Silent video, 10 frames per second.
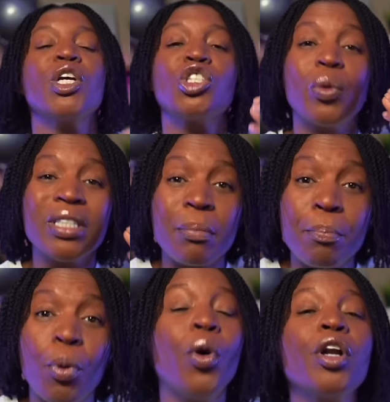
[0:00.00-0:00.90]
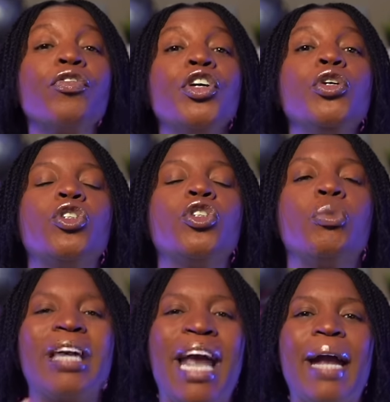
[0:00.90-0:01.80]
So it's important for you to
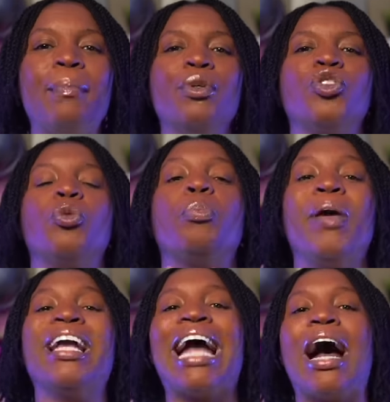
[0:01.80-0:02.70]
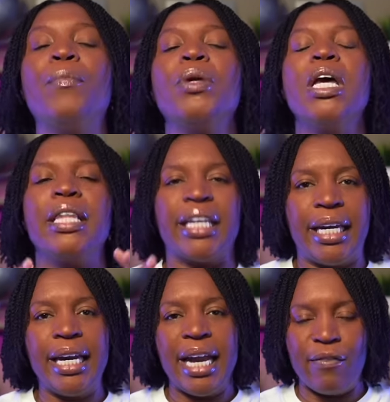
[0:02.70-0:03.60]
be able to pick out the
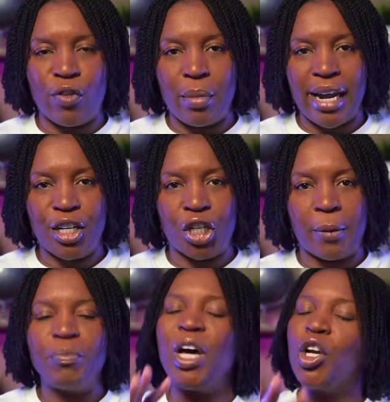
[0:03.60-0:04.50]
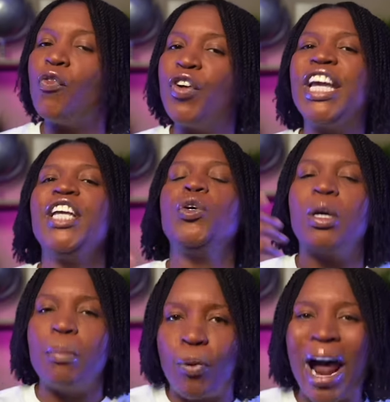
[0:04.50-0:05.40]
key information. Now, don't forget, you
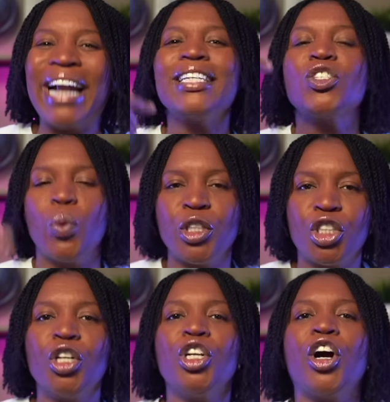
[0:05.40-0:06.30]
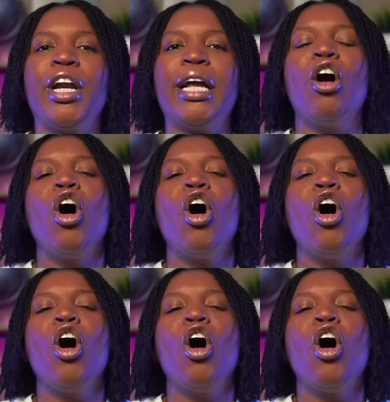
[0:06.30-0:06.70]
can practice what you're learning.